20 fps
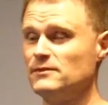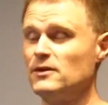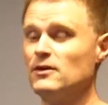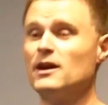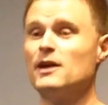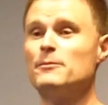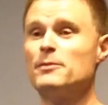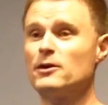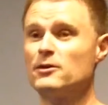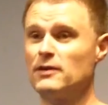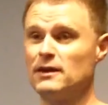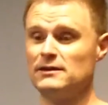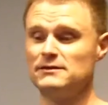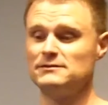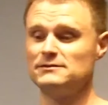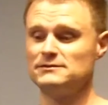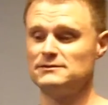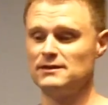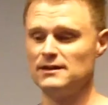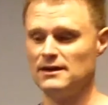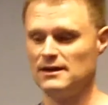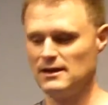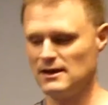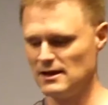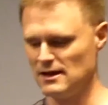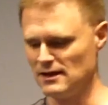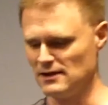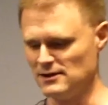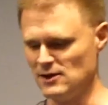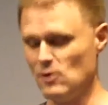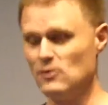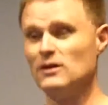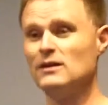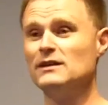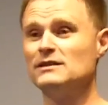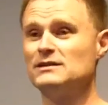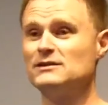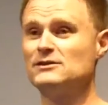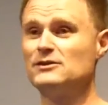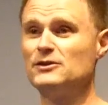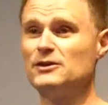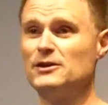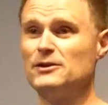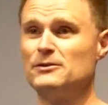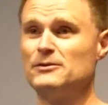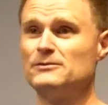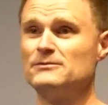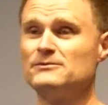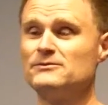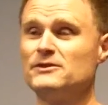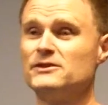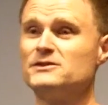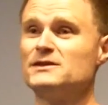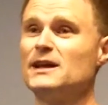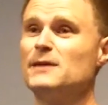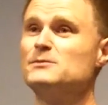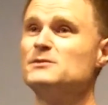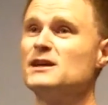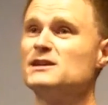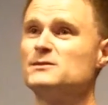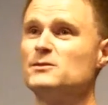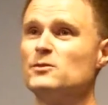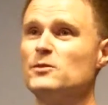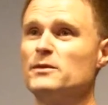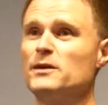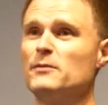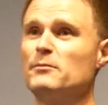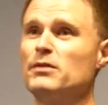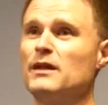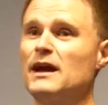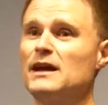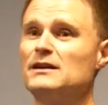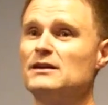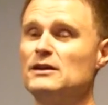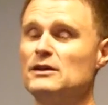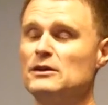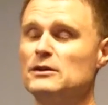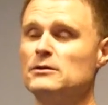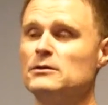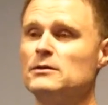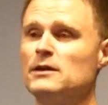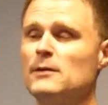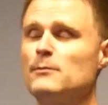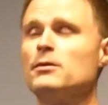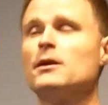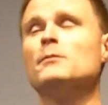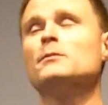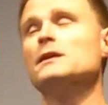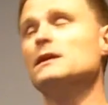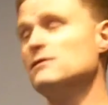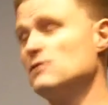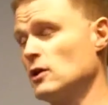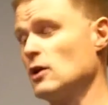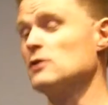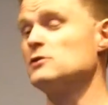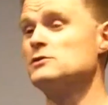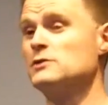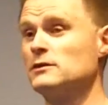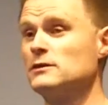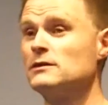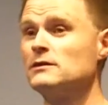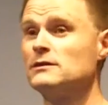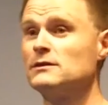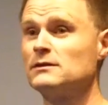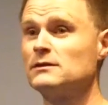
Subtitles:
You're a hypocrite, no one will listen to you, the same judgment will be applied to you, and probably even harsher.